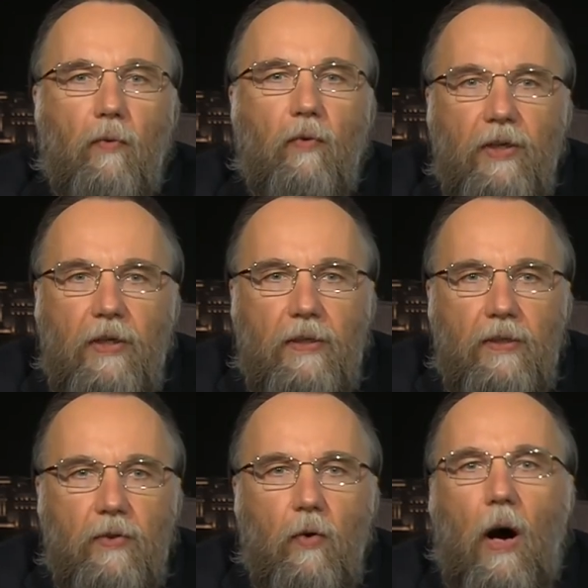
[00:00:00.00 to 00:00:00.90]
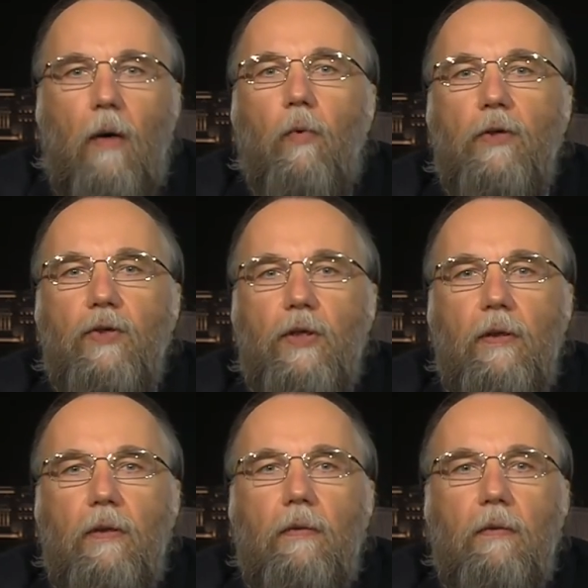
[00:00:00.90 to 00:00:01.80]
Greetings, you are
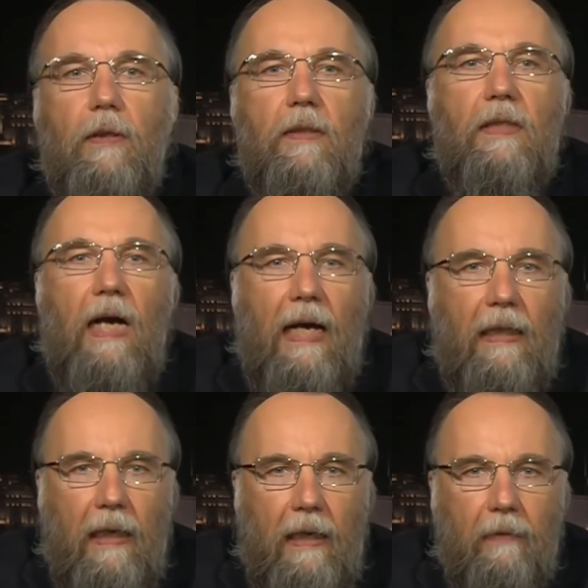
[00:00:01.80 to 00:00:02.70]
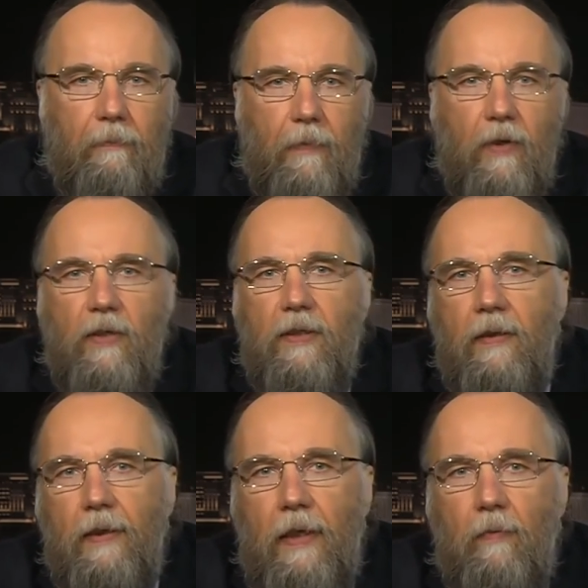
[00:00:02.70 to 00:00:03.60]
watching Dugin's Guideline.
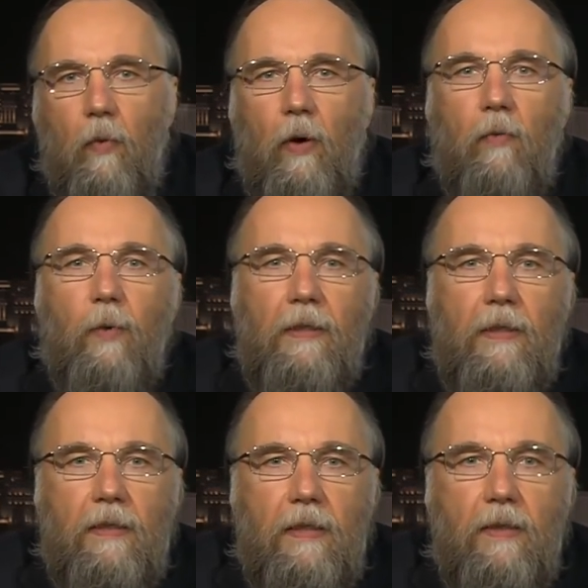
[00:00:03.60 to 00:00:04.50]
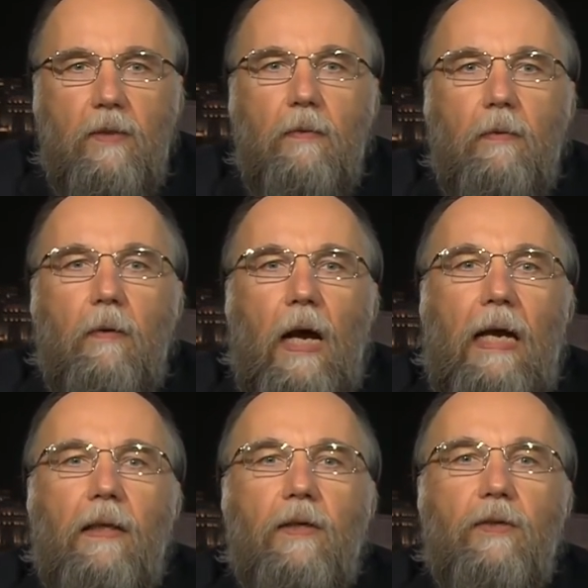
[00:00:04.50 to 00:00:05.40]
Recently, we were witnesses to
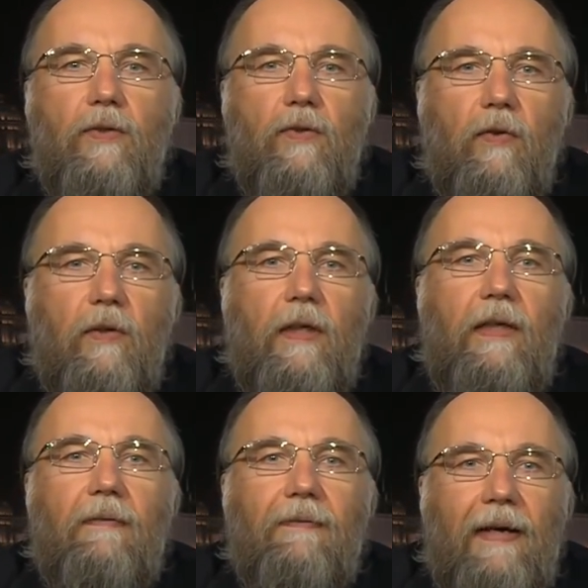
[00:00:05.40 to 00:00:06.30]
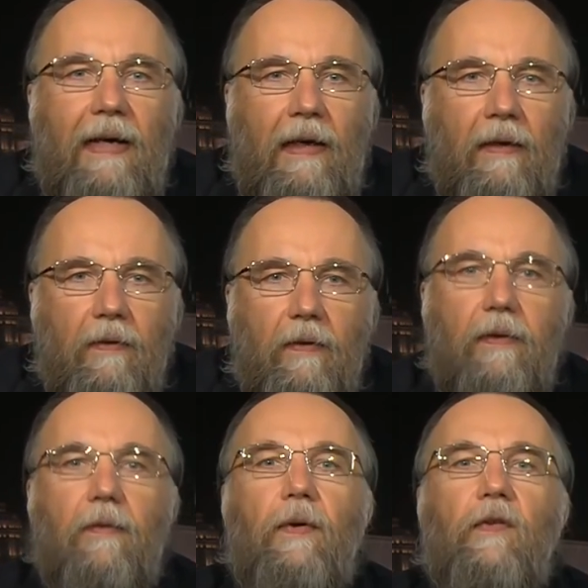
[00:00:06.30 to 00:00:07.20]
an historic event,
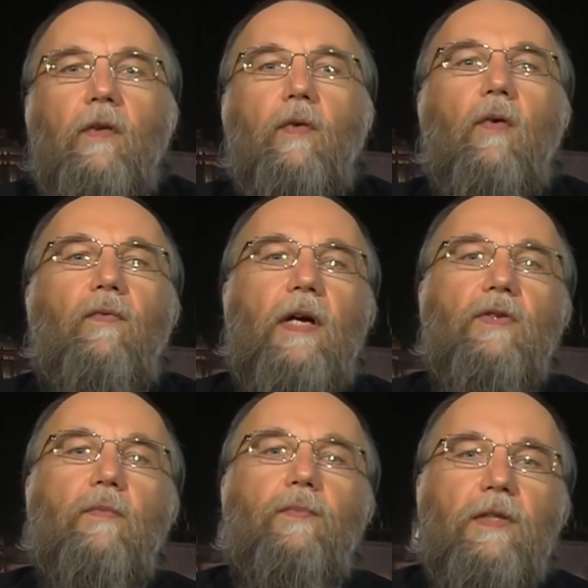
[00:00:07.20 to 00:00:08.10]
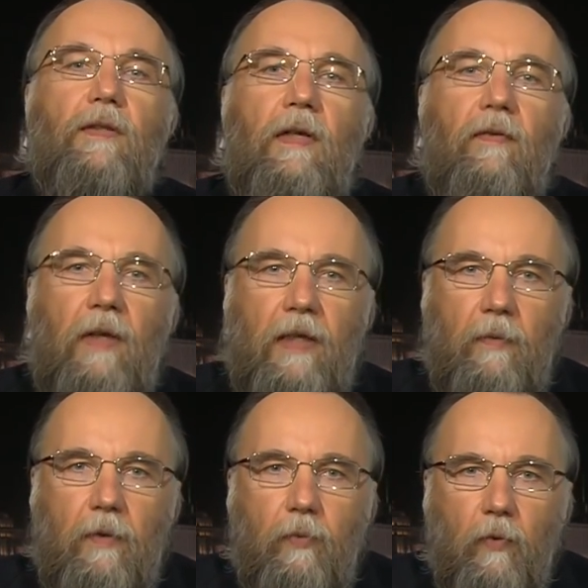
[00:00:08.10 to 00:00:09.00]
the visit of Russian President
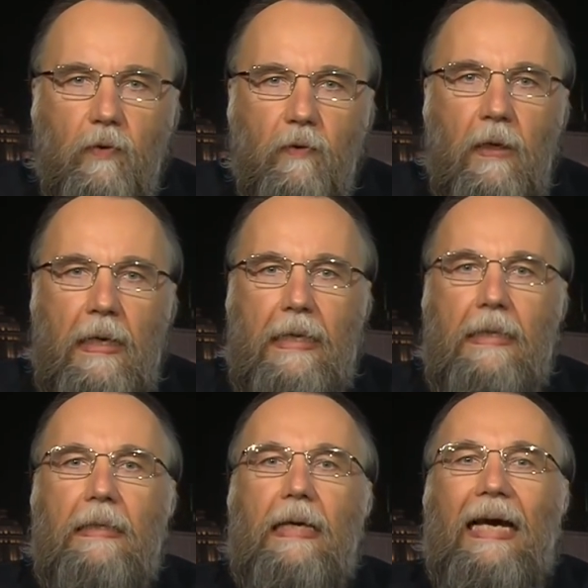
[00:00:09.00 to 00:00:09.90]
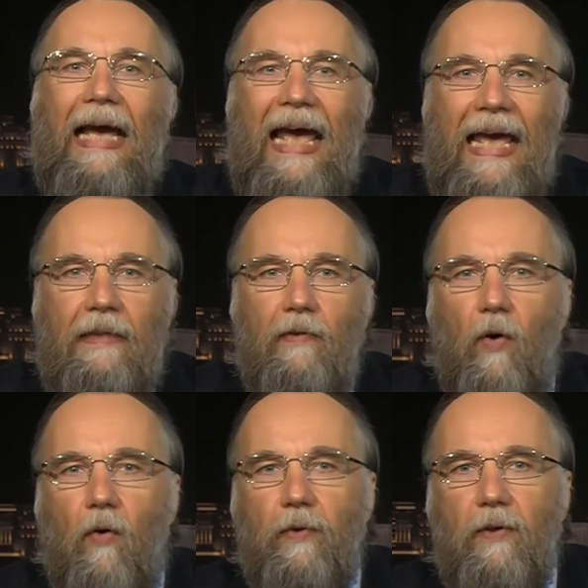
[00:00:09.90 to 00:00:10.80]
Vladimir Putin in the head
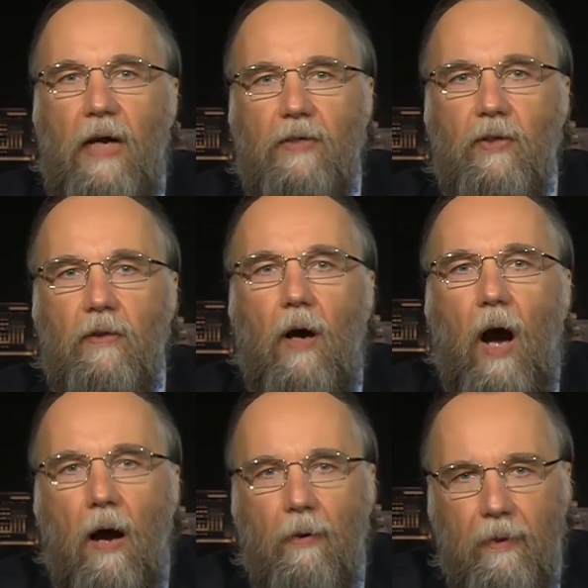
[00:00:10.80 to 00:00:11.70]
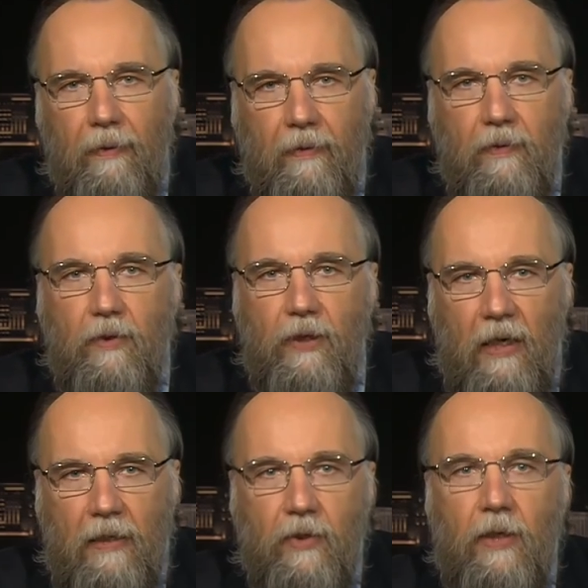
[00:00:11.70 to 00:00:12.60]
of the Russian Orthodox
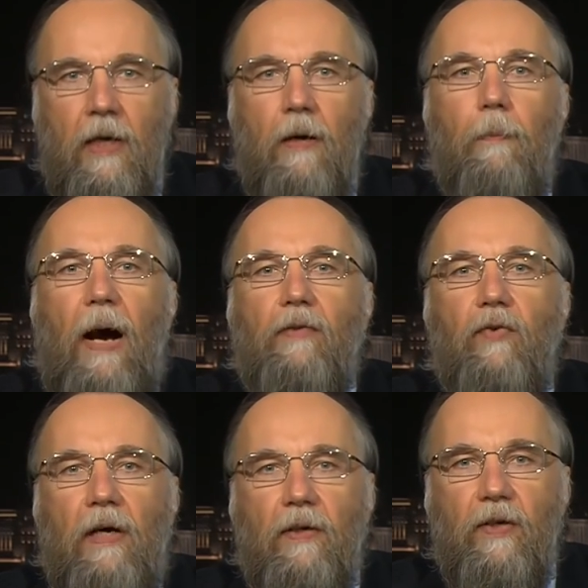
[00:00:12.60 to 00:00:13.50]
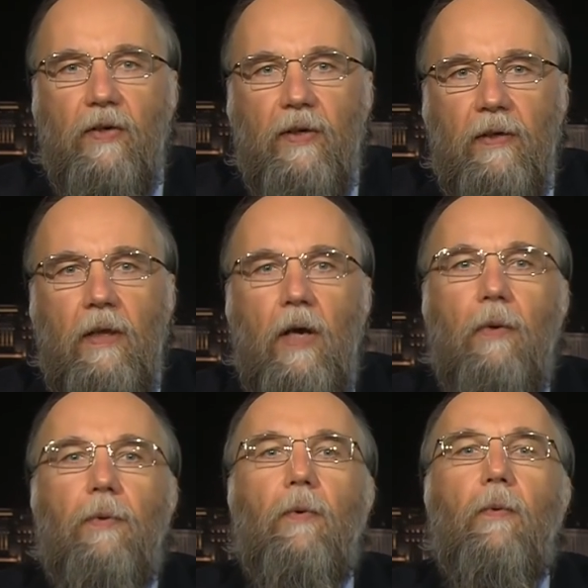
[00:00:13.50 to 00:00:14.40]
Church, Patriarch Kirill,
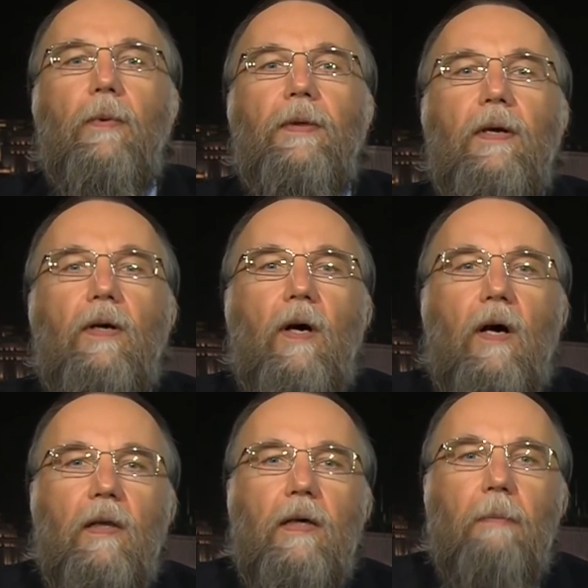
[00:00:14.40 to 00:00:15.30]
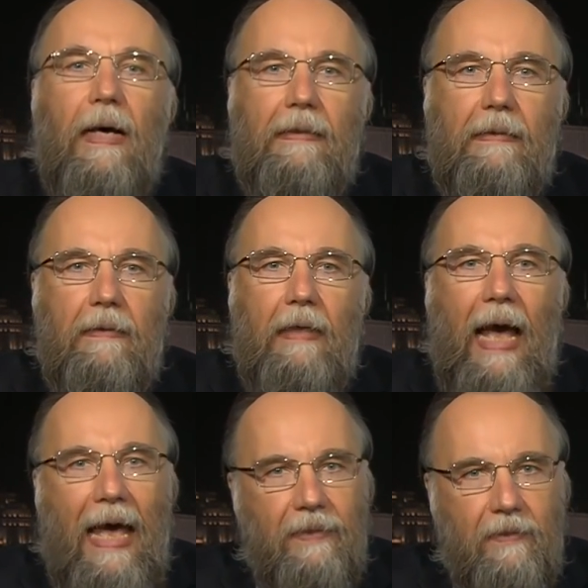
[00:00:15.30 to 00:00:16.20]
to the Holy Mountain
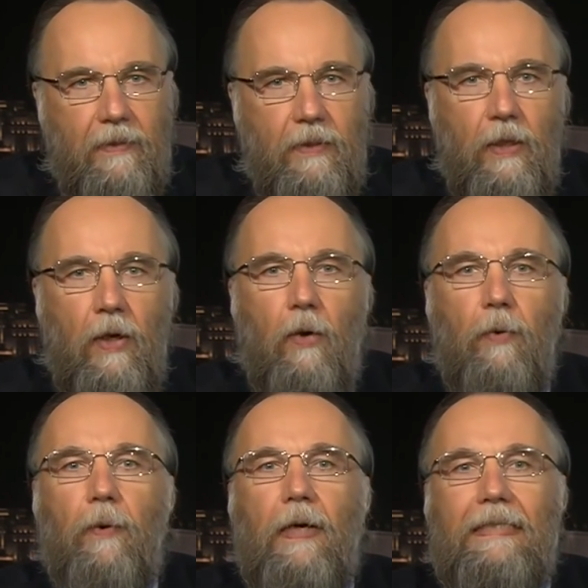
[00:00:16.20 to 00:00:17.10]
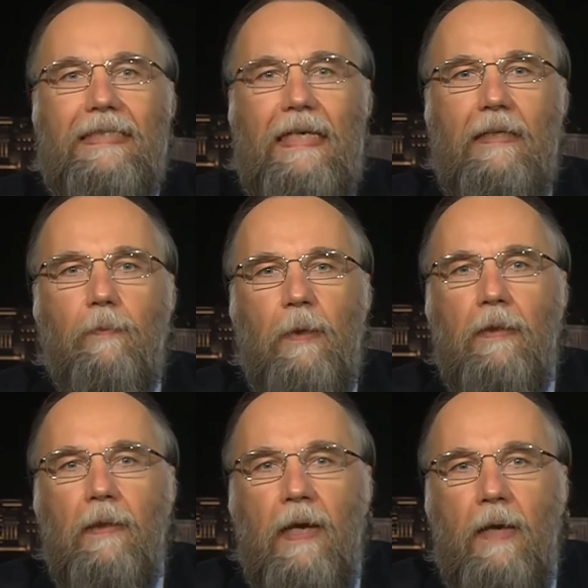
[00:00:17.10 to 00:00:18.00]
Athos, to the St.
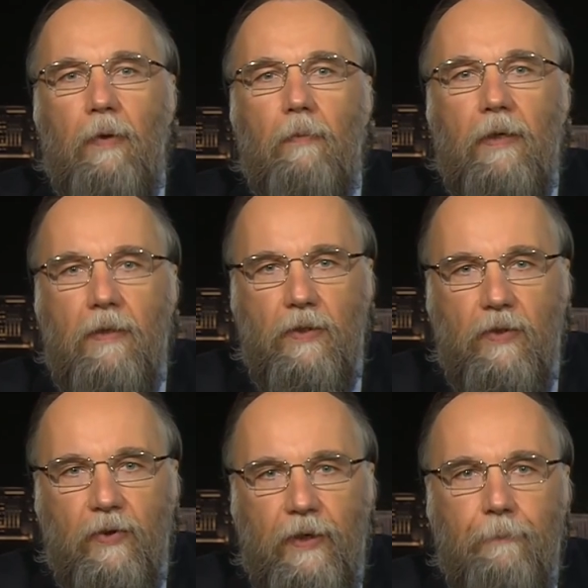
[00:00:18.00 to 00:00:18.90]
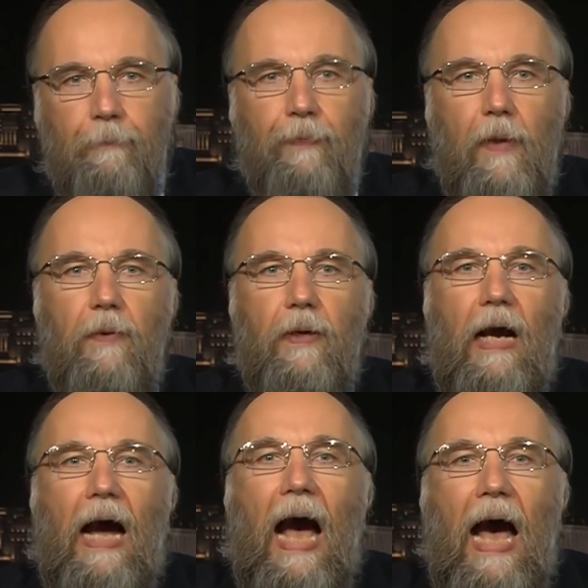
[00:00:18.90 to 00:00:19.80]
Panteleimon Monastery, the
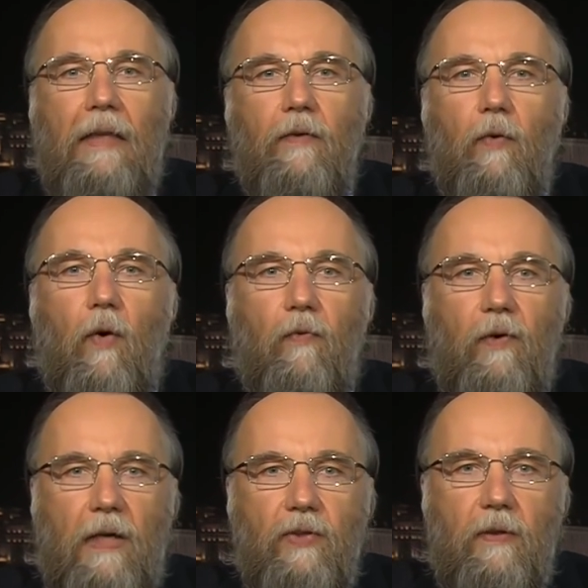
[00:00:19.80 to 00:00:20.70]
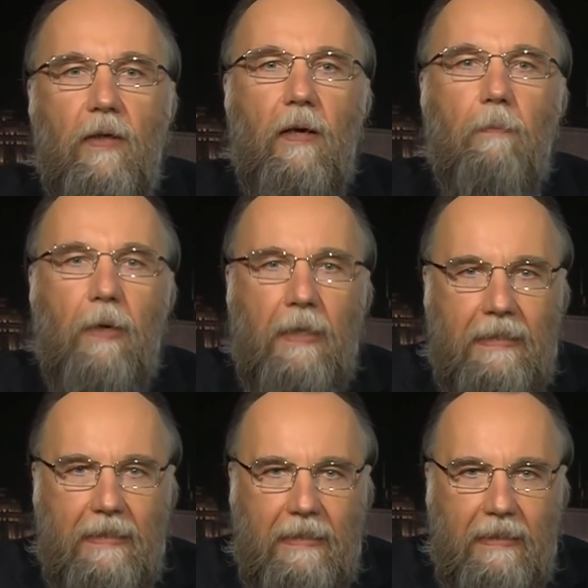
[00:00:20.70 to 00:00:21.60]
heart of Russian
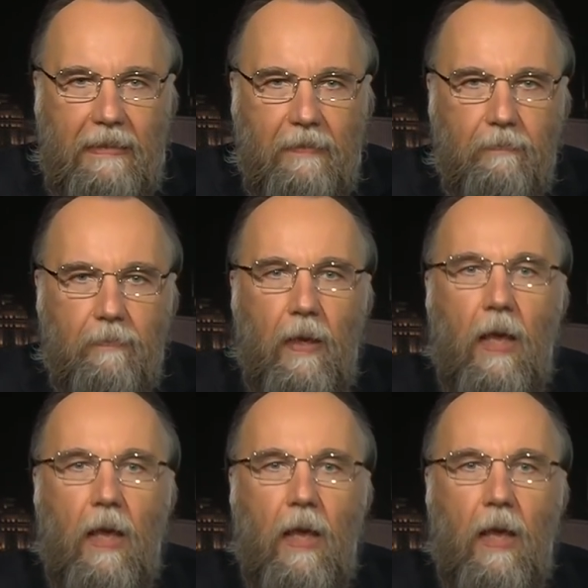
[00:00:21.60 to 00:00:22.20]
monasticism.